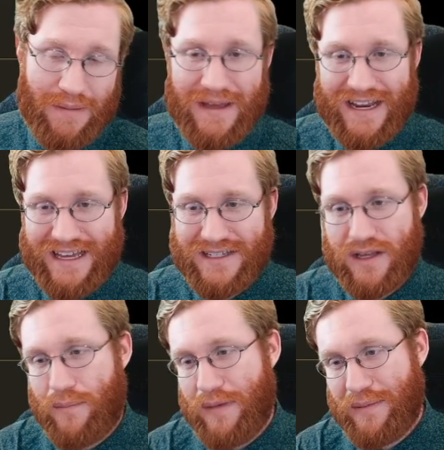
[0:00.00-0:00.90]
Maybe it
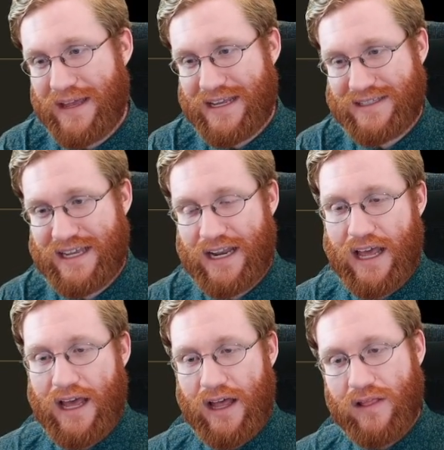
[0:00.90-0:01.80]
is, maybe it isn't.
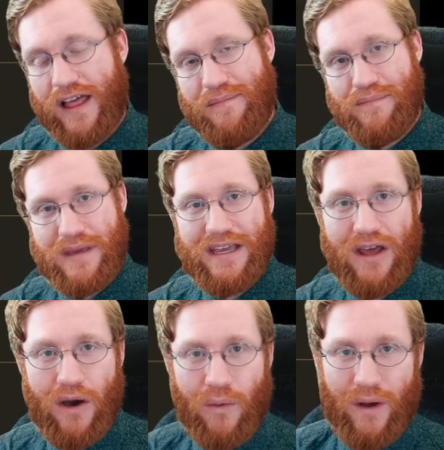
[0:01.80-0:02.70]
Let
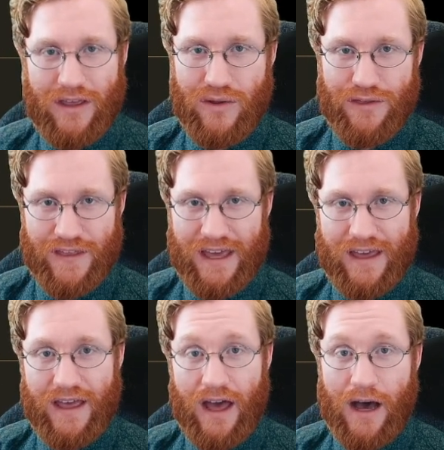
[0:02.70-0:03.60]
me know what you
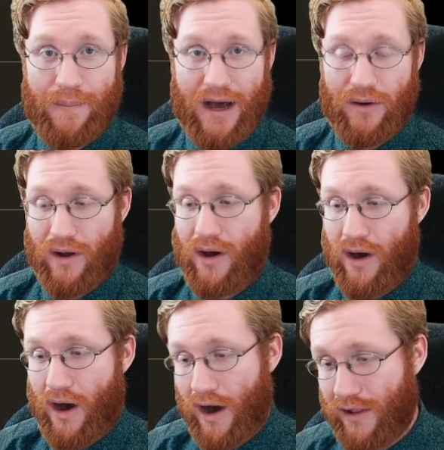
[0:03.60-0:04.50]
think about
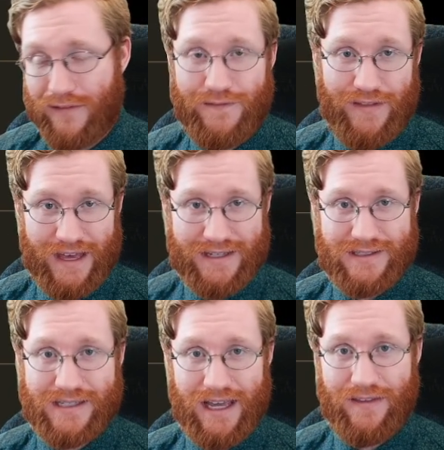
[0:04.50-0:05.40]
all of
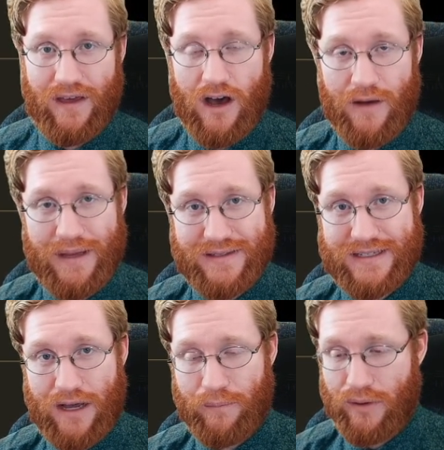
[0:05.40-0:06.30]
this in the
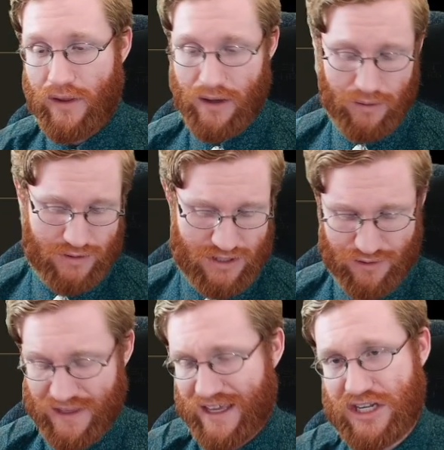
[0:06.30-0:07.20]
comments down below. Do
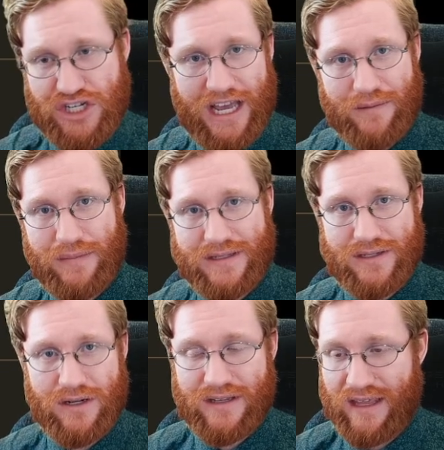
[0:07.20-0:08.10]
you think
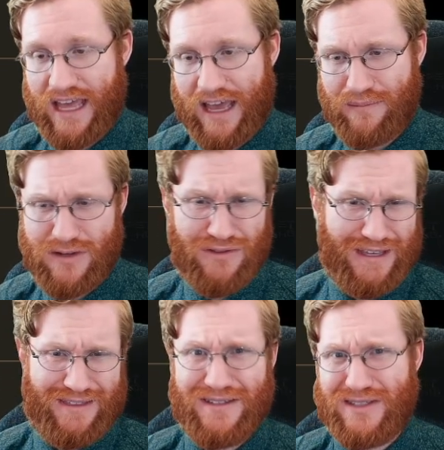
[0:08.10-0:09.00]
enchantments are in the game? Do you
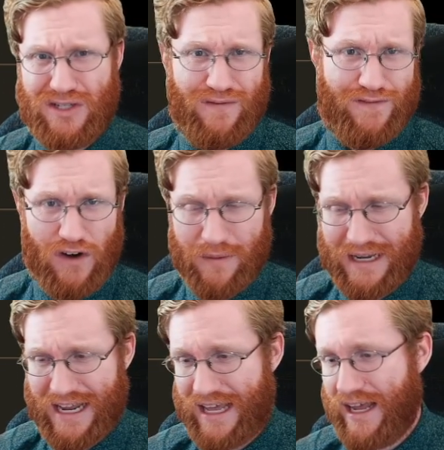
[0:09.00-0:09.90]
think this is
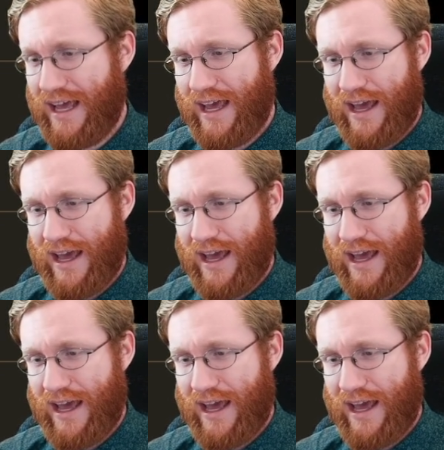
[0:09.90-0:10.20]
confirming it?